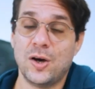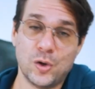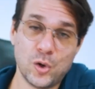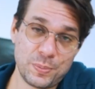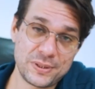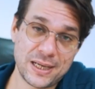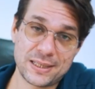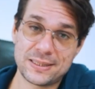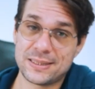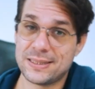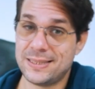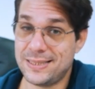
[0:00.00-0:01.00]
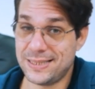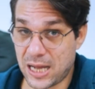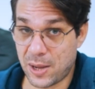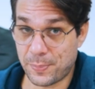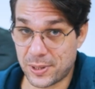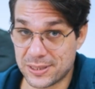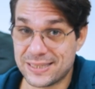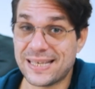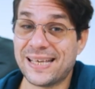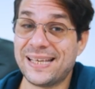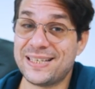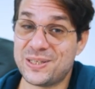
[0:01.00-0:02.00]
objects, numbers,
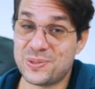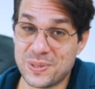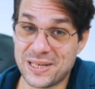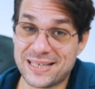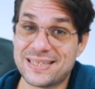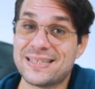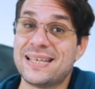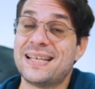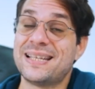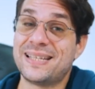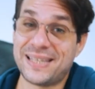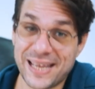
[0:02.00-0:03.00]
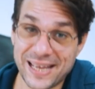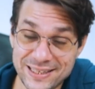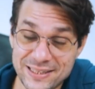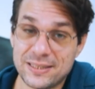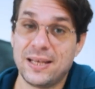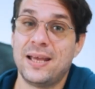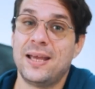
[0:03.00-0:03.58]
strings, dates,